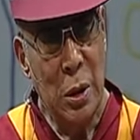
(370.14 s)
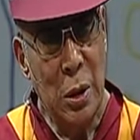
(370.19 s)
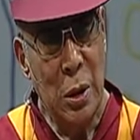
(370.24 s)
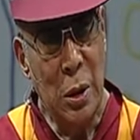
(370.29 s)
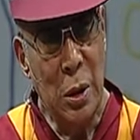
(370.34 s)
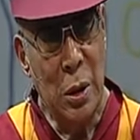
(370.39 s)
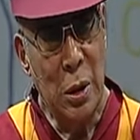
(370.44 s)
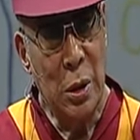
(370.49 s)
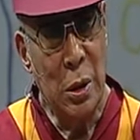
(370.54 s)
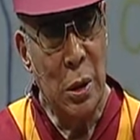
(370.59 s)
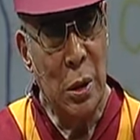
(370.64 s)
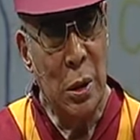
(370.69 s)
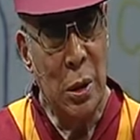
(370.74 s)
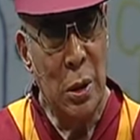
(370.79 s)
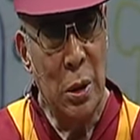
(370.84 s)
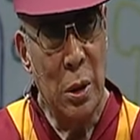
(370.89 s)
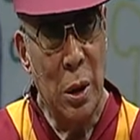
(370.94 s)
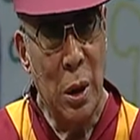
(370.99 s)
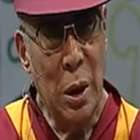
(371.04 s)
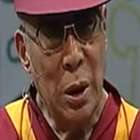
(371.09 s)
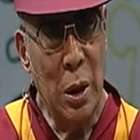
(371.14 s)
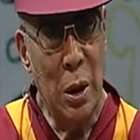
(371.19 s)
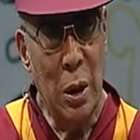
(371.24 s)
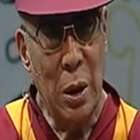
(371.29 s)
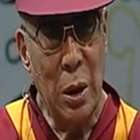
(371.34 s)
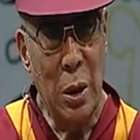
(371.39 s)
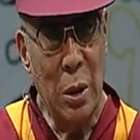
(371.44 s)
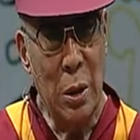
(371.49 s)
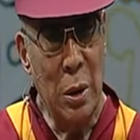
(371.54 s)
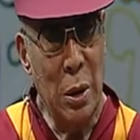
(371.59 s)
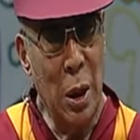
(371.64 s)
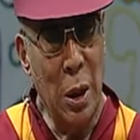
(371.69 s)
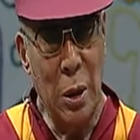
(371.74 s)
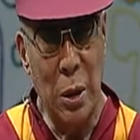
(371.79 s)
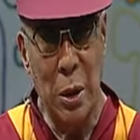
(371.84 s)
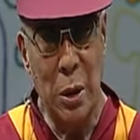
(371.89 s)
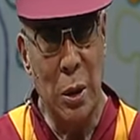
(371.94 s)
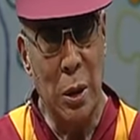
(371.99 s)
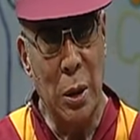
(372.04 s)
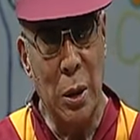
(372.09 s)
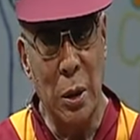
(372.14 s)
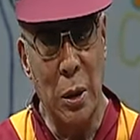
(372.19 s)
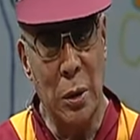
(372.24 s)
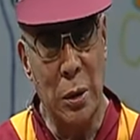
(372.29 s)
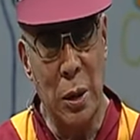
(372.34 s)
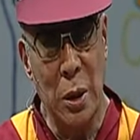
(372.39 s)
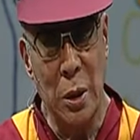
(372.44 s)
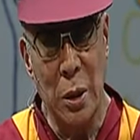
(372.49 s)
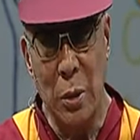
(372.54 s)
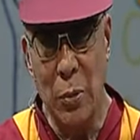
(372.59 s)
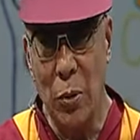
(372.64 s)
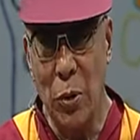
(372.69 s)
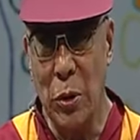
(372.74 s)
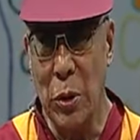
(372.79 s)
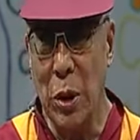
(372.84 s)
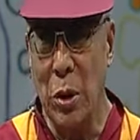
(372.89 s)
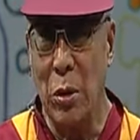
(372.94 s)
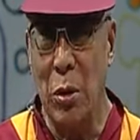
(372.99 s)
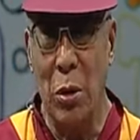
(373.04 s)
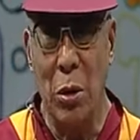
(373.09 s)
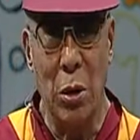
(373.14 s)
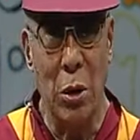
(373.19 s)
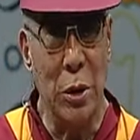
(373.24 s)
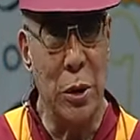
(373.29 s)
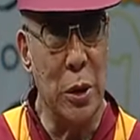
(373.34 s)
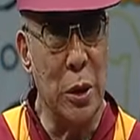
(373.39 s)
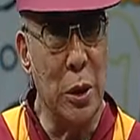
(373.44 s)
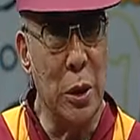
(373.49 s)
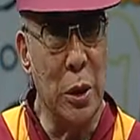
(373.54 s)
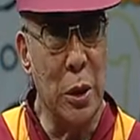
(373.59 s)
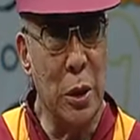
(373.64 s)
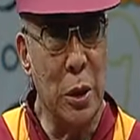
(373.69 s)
uh, I think the concern about ecology